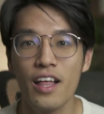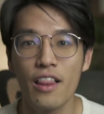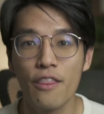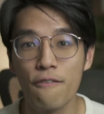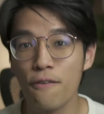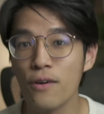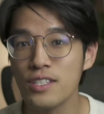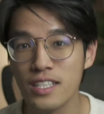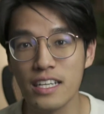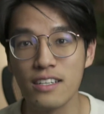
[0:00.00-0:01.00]
The
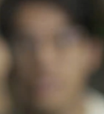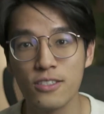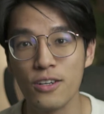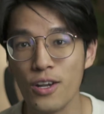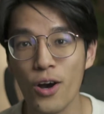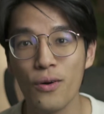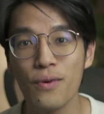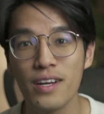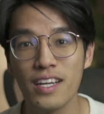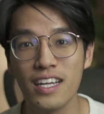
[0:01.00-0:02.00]
first thing to
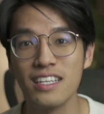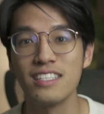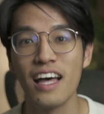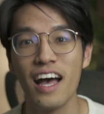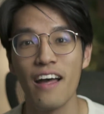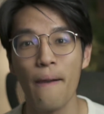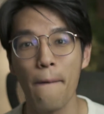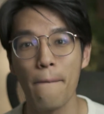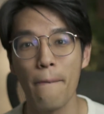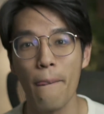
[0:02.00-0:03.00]
know is that
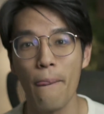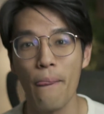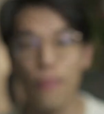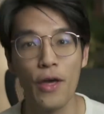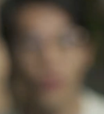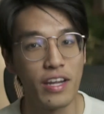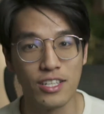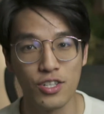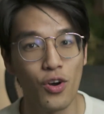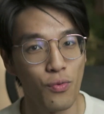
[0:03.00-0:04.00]
there
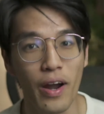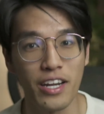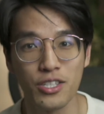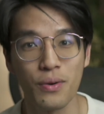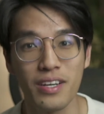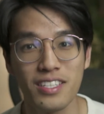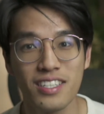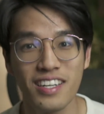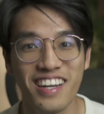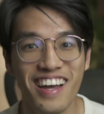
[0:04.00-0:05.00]
is no right
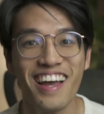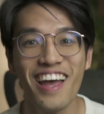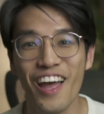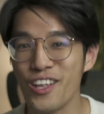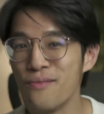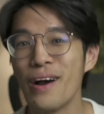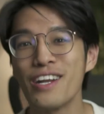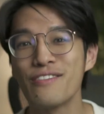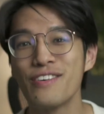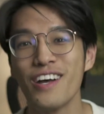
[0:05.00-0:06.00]
choice. And you might
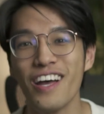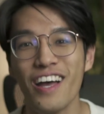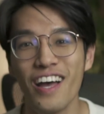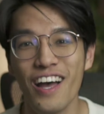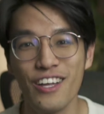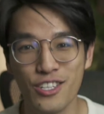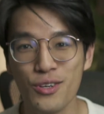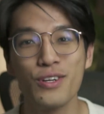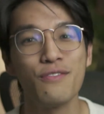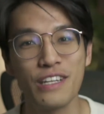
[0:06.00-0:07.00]
have
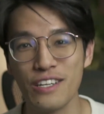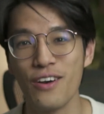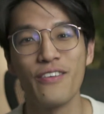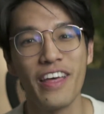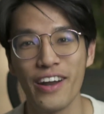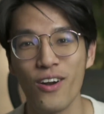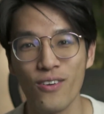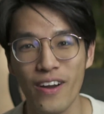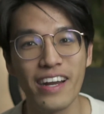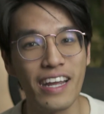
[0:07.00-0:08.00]
intuitively known that
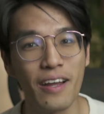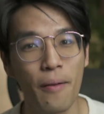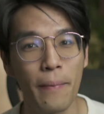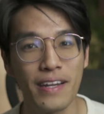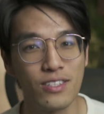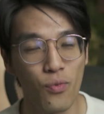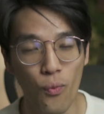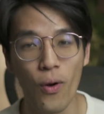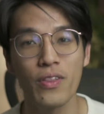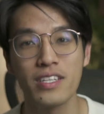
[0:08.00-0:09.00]
already, but it's
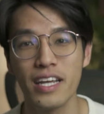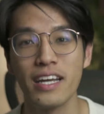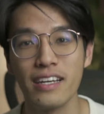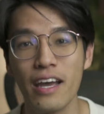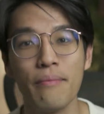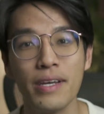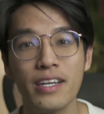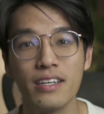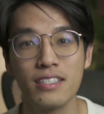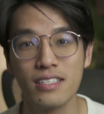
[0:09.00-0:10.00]
worth saying again
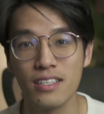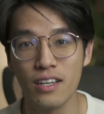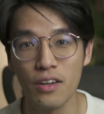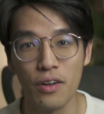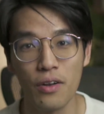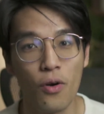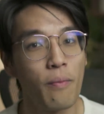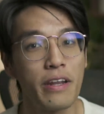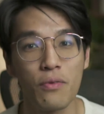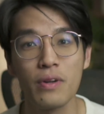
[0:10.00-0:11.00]
because
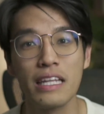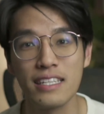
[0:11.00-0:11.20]
nobody really